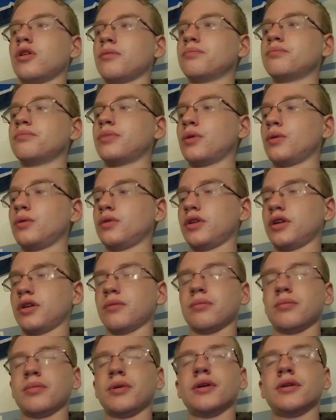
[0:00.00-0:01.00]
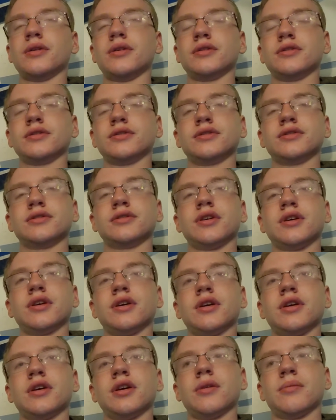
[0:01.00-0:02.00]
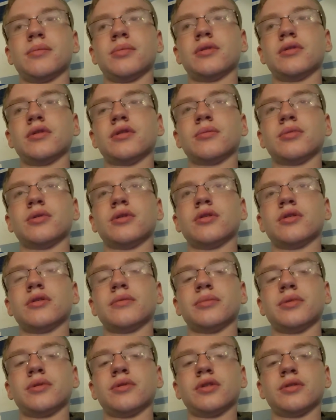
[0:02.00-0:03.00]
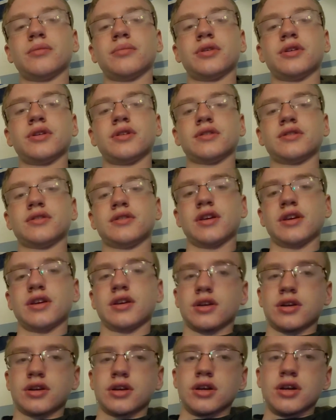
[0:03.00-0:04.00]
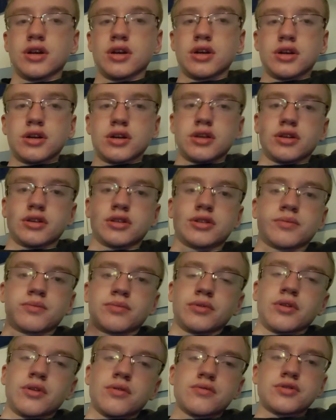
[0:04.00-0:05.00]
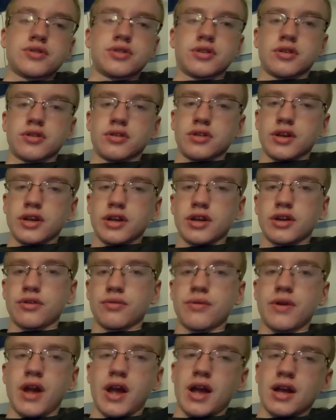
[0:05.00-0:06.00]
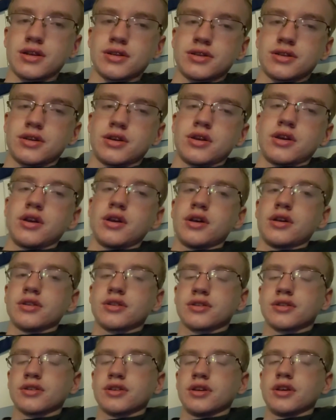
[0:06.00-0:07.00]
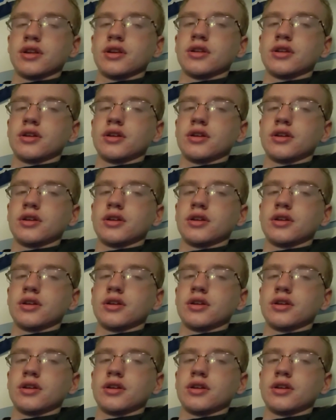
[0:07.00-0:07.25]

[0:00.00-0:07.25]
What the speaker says: bowling balls, a bowling ball and bowling pins, like explosion or like crash scene.